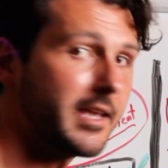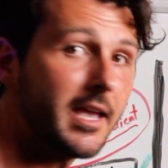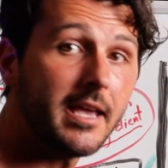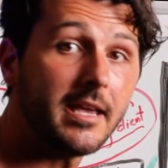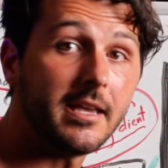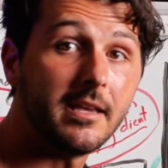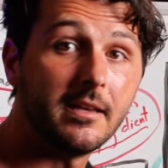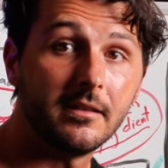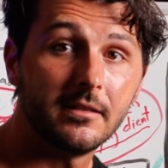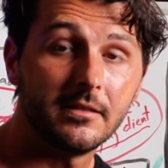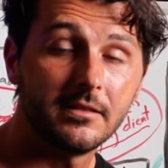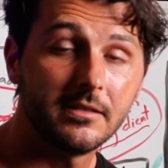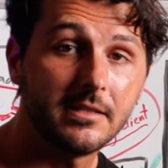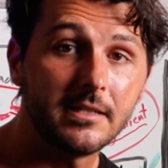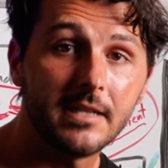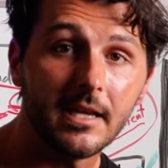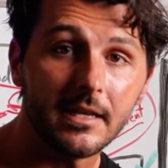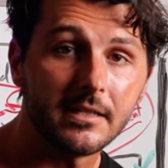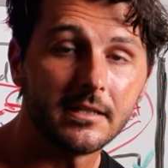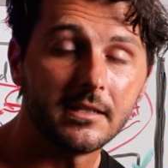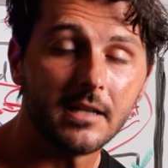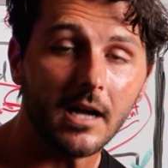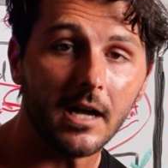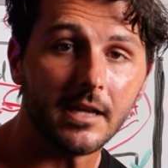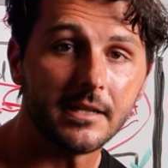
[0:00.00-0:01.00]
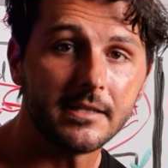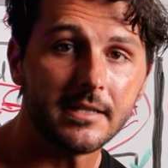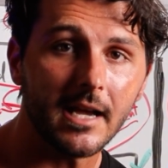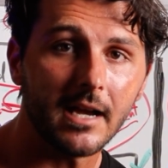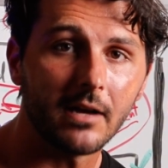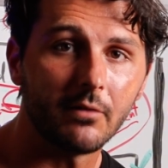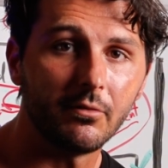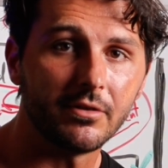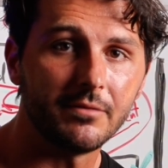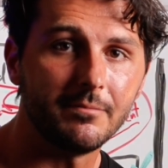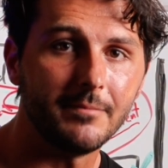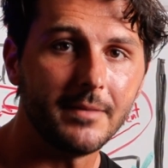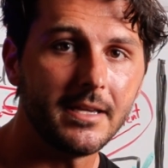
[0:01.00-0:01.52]
hey, to get in
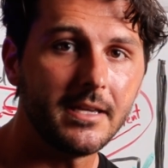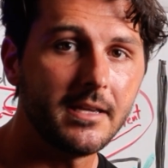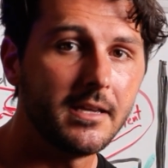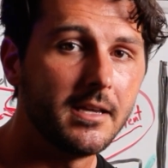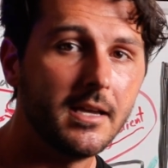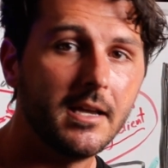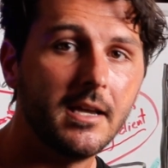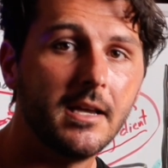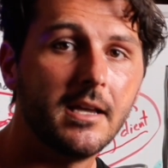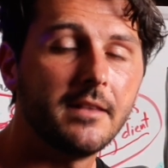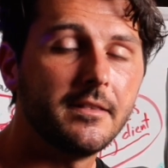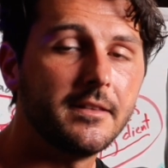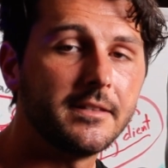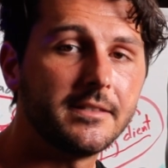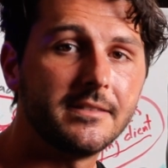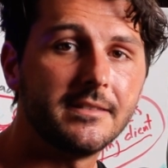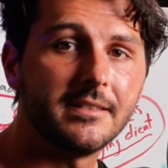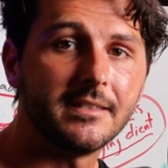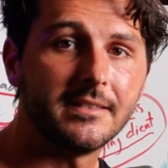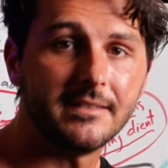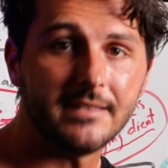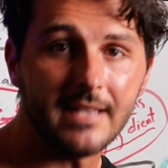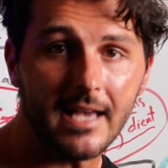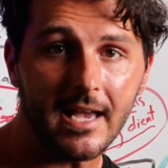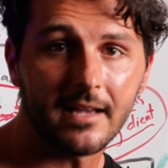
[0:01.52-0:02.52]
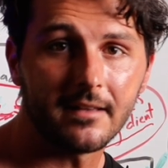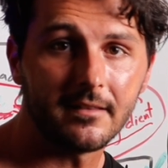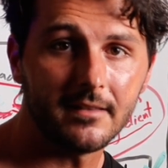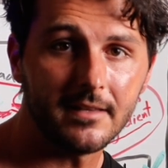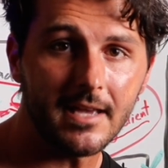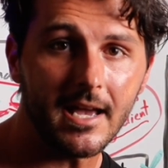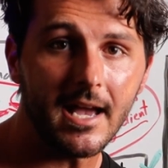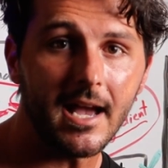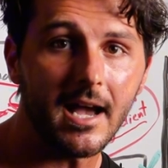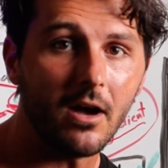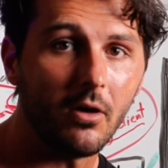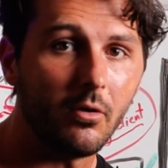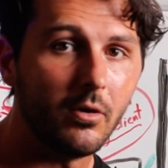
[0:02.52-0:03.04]
contact with me, this is exactly
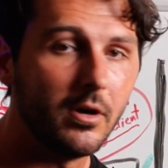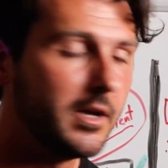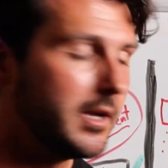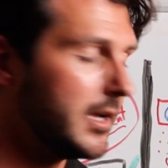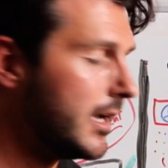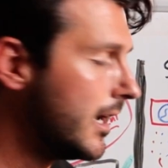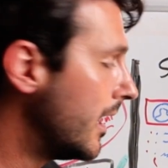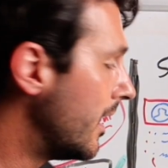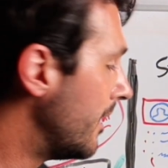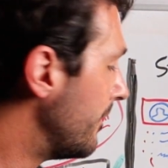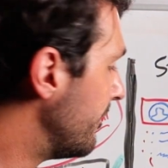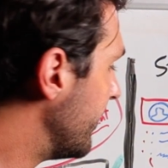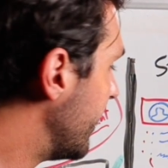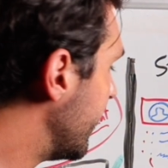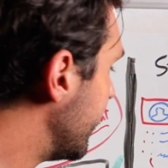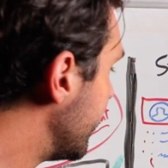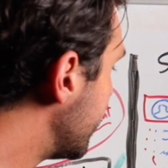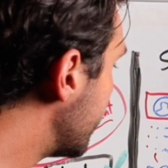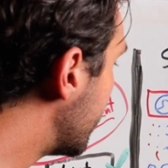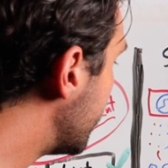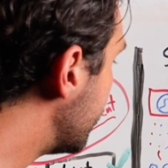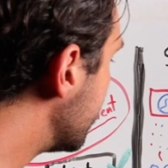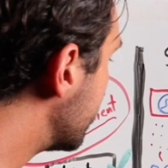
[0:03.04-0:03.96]
how. And again,